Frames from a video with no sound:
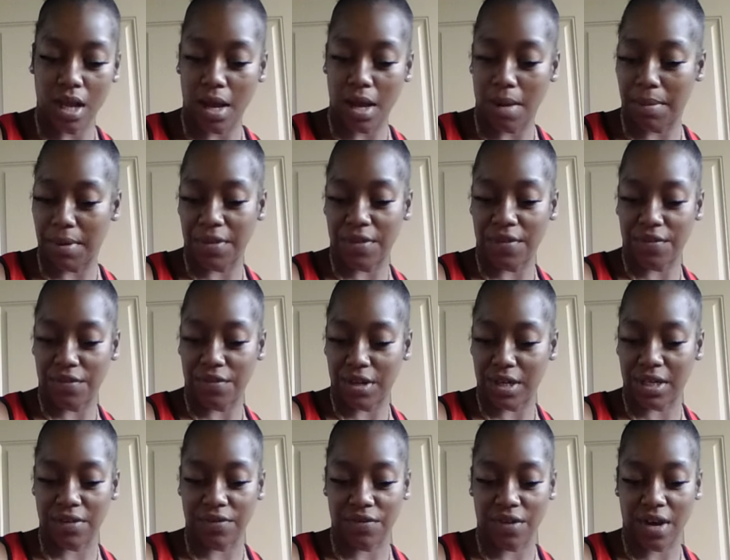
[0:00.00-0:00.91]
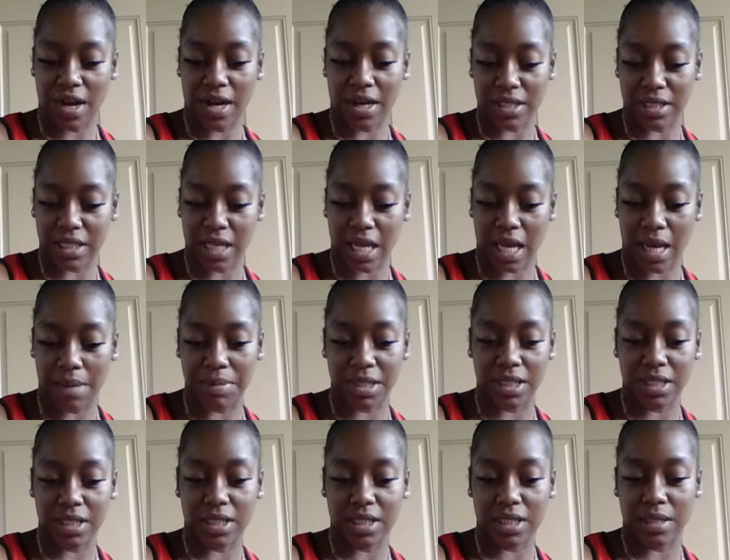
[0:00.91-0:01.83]
a motherfucking fire sign, but
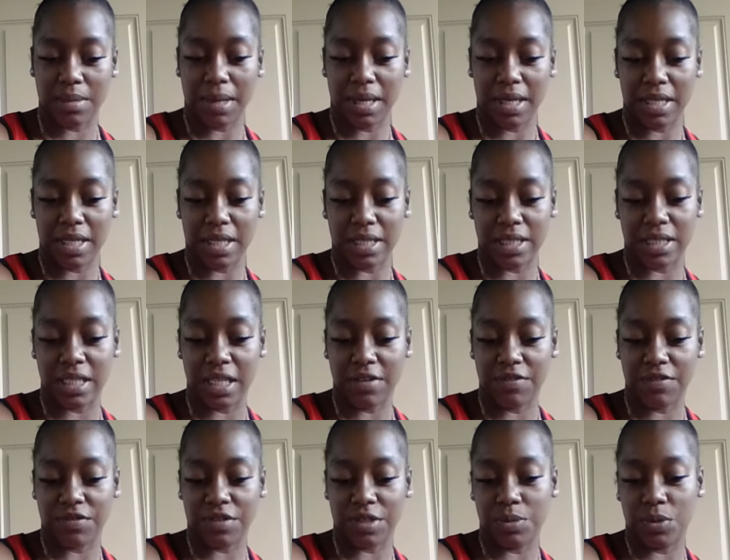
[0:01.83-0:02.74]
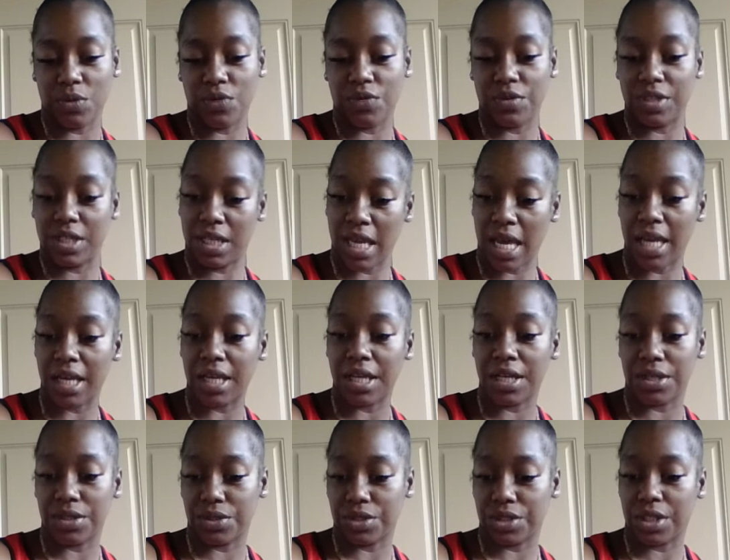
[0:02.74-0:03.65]
this is somebody that's definitely moving in that
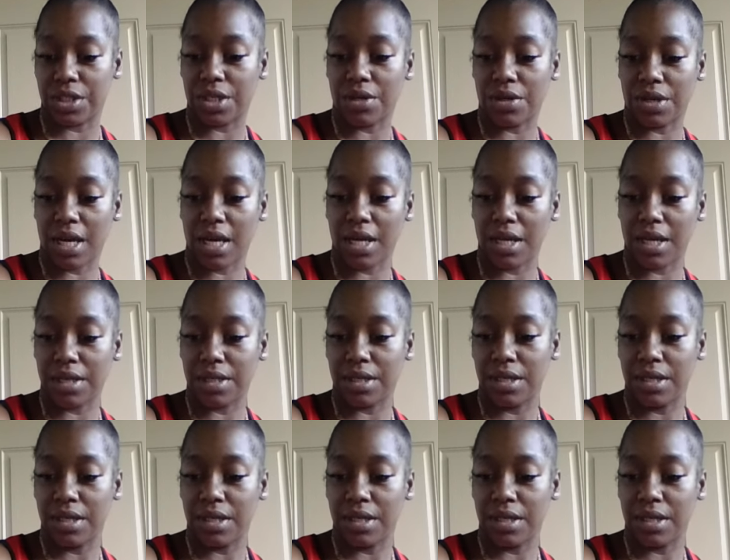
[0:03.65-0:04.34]
energy, okay?